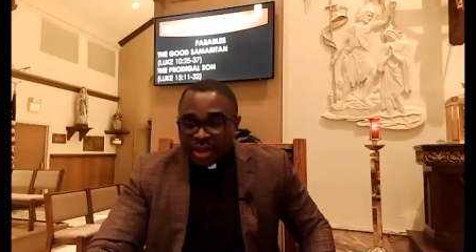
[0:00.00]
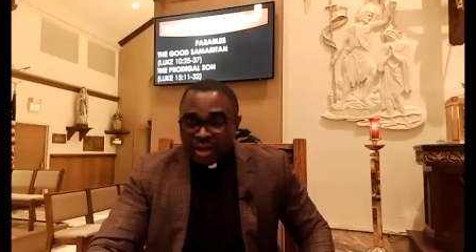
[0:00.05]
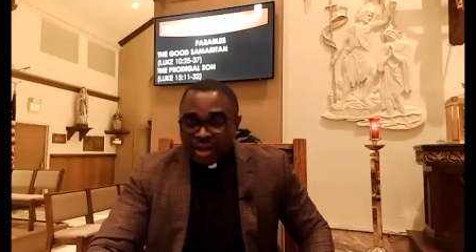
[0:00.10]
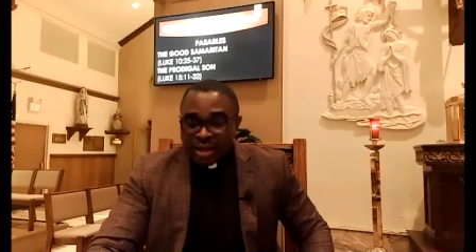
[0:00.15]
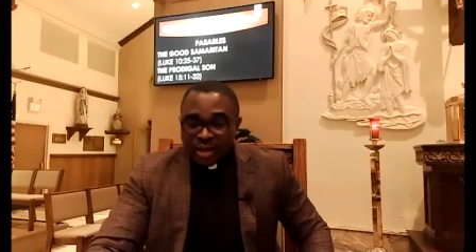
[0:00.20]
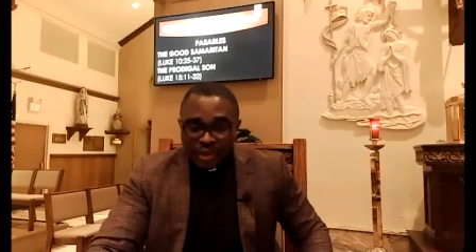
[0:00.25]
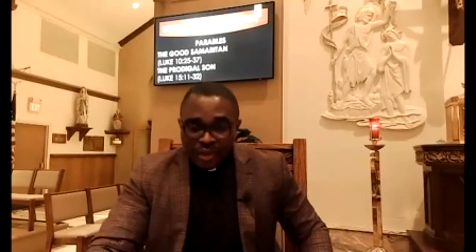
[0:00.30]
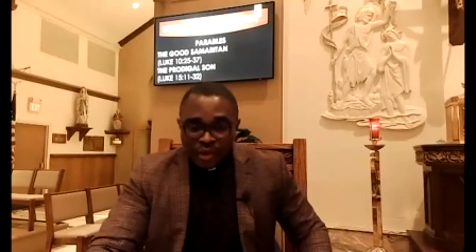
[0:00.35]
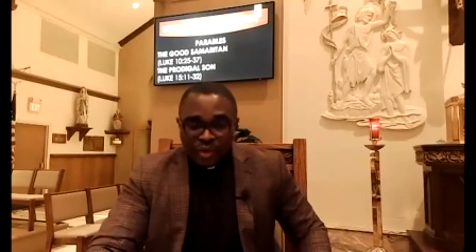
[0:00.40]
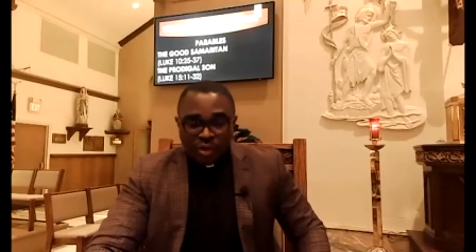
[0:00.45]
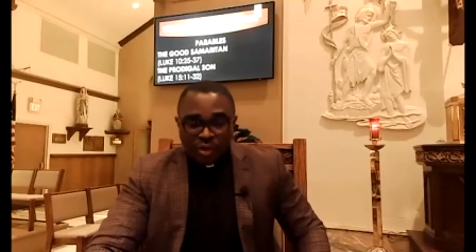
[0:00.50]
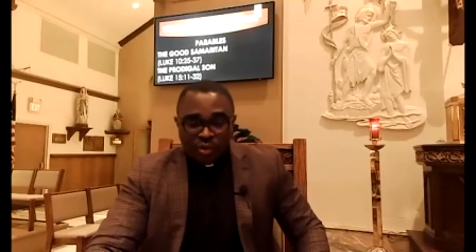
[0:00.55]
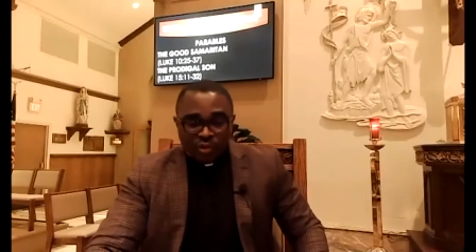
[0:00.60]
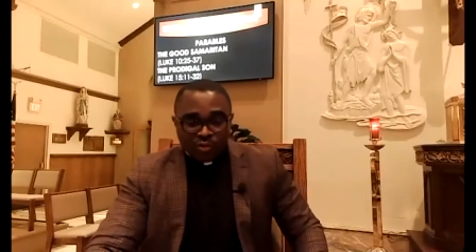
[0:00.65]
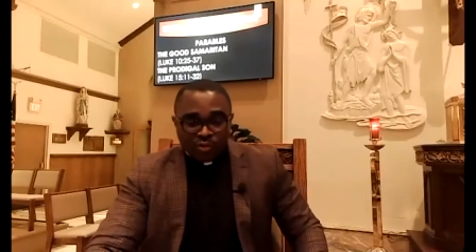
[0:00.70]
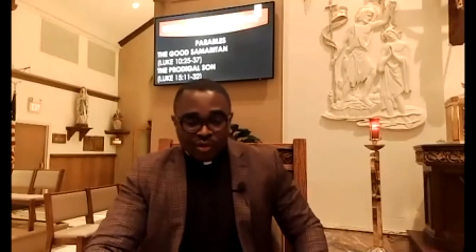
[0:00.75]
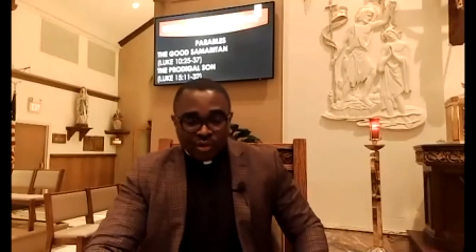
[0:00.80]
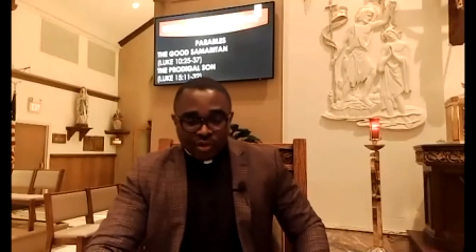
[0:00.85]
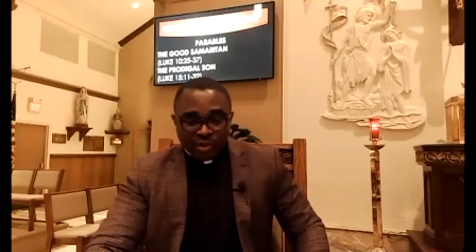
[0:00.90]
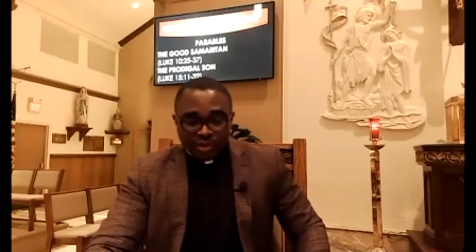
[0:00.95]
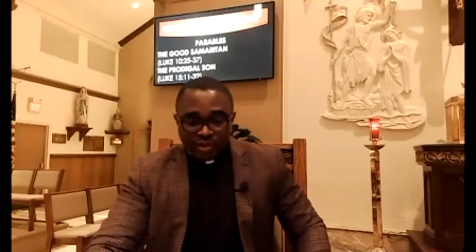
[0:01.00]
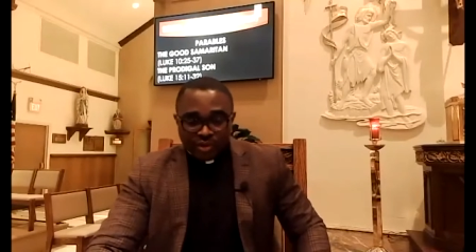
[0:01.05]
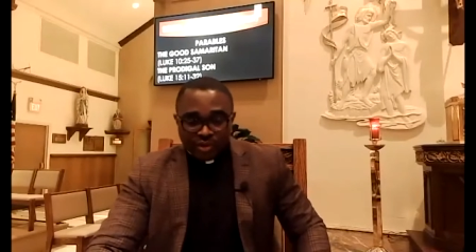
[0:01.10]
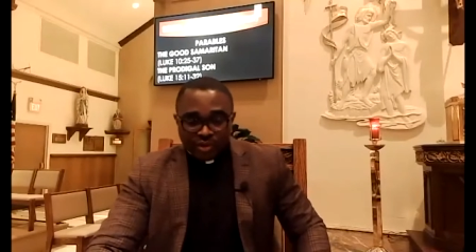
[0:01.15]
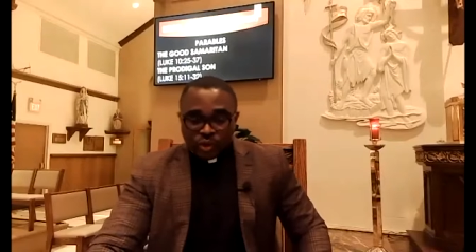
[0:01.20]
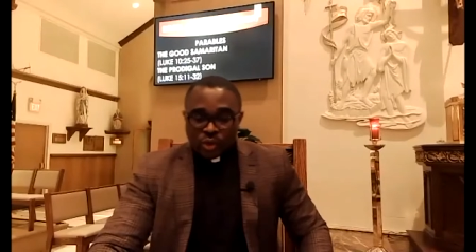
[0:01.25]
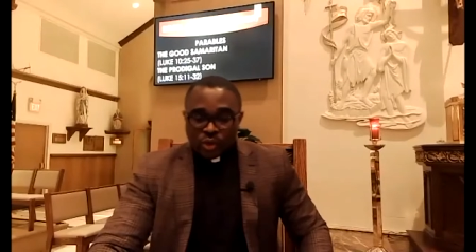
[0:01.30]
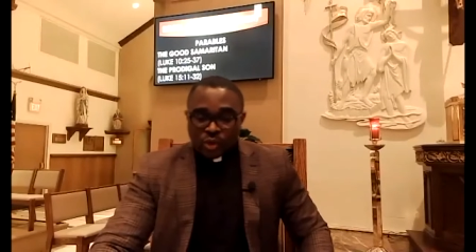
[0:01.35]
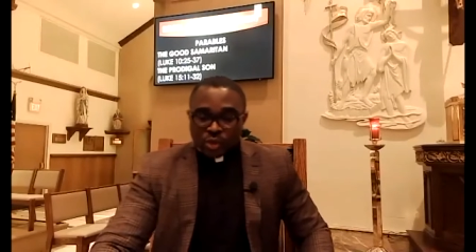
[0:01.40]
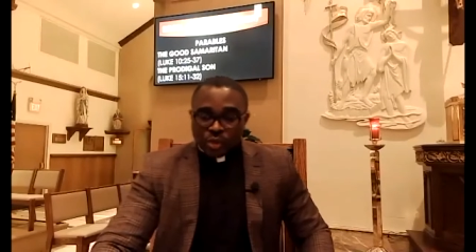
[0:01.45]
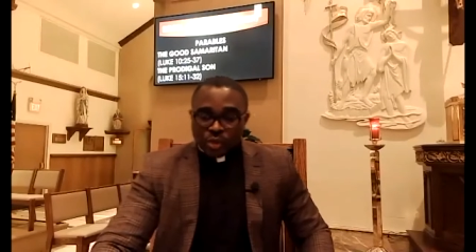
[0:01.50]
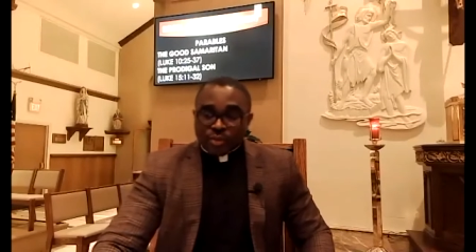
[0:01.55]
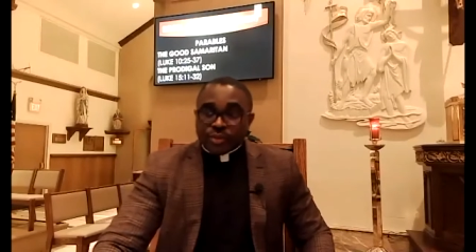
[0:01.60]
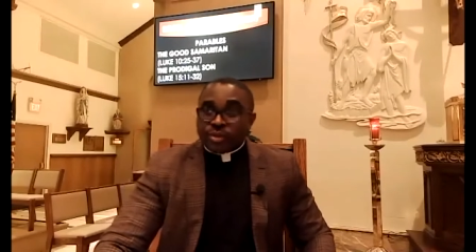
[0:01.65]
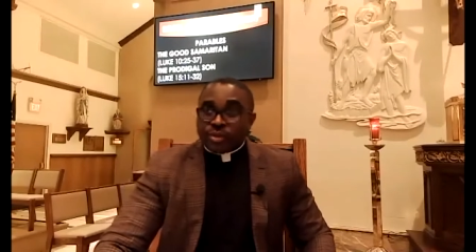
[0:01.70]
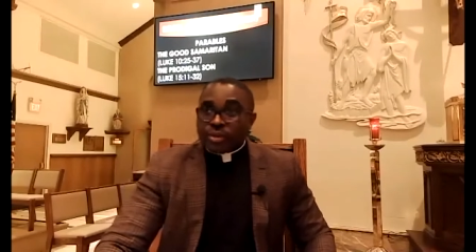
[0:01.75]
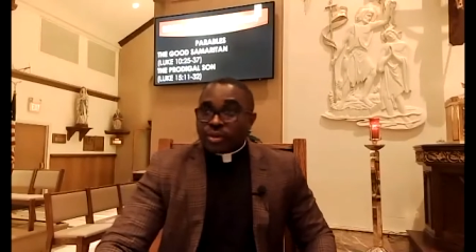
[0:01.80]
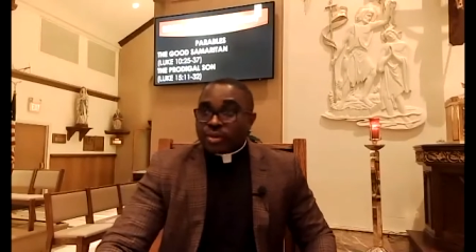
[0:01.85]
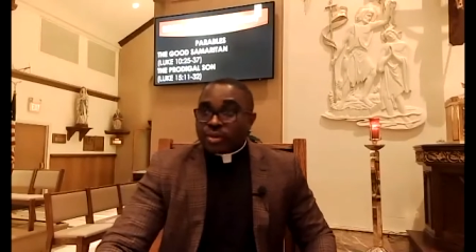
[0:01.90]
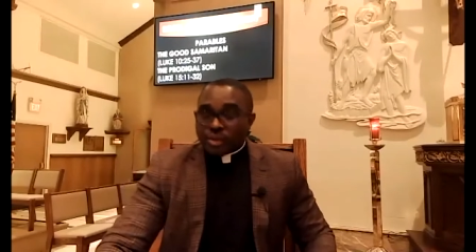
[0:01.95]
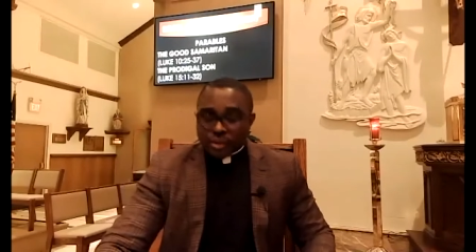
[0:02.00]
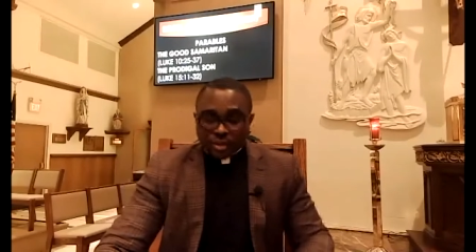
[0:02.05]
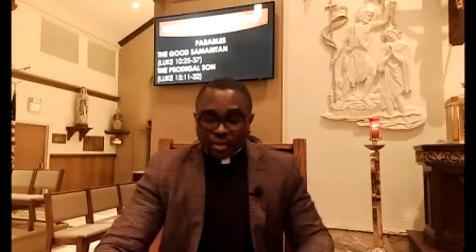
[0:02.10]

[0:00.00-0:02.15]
Let me go over to